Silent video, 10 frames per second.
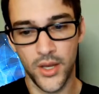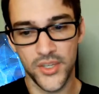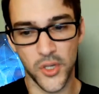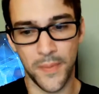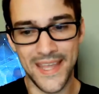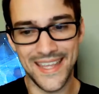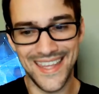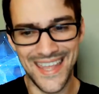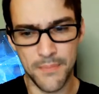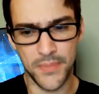"So being
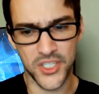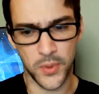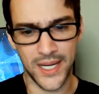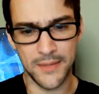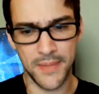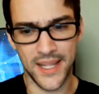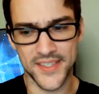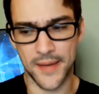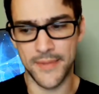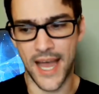in between means
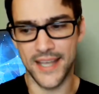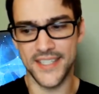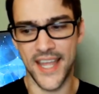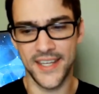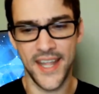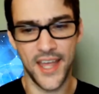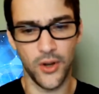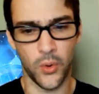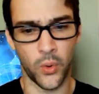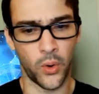I'm not dead yet,
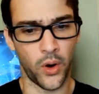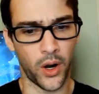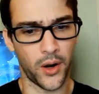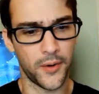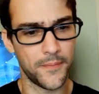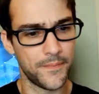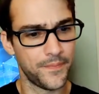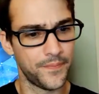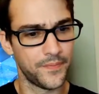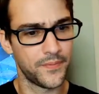or—"
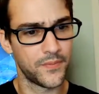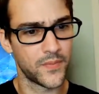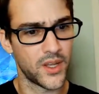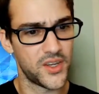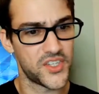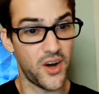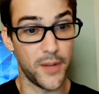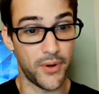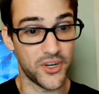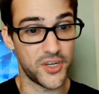"Sorry
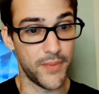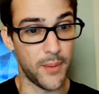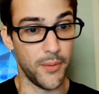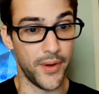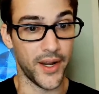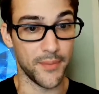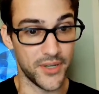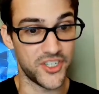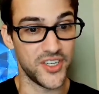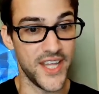to burst your bubble, buddy,
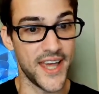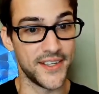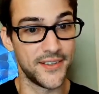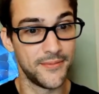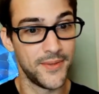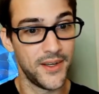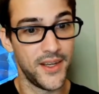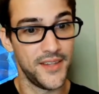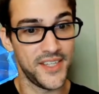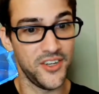but you're dead.
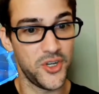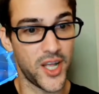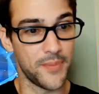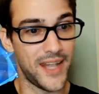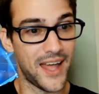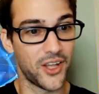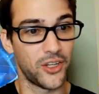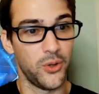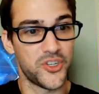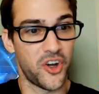Didn't you come to that
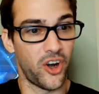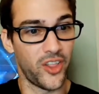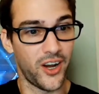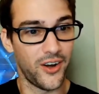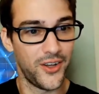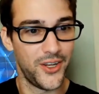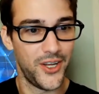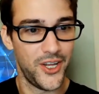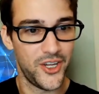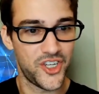conclusion earlier?"
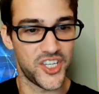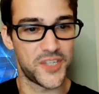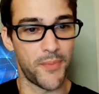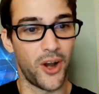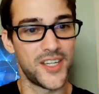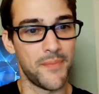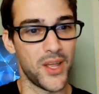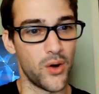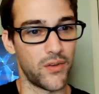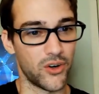She smirked at
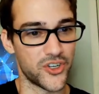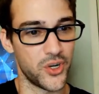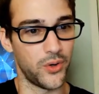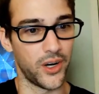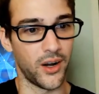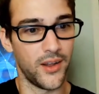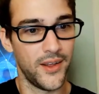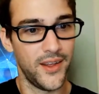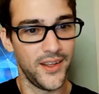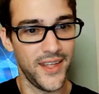me over her shoulder.
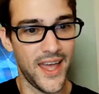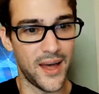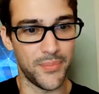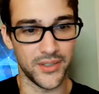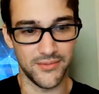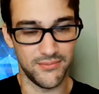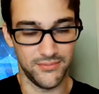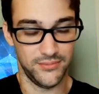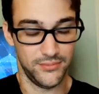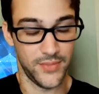"Yeah, but
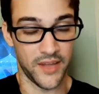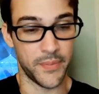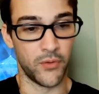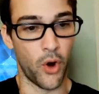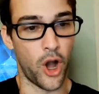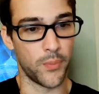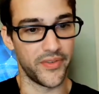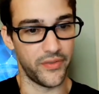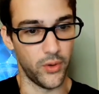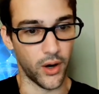I've been wrong
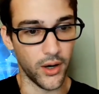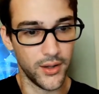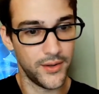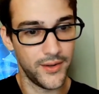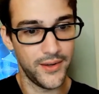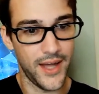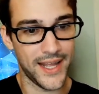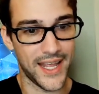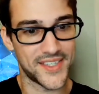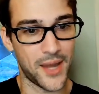before. I
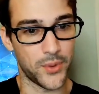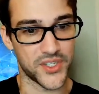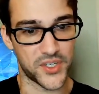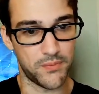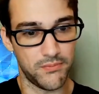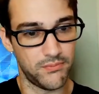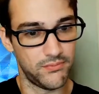guess I was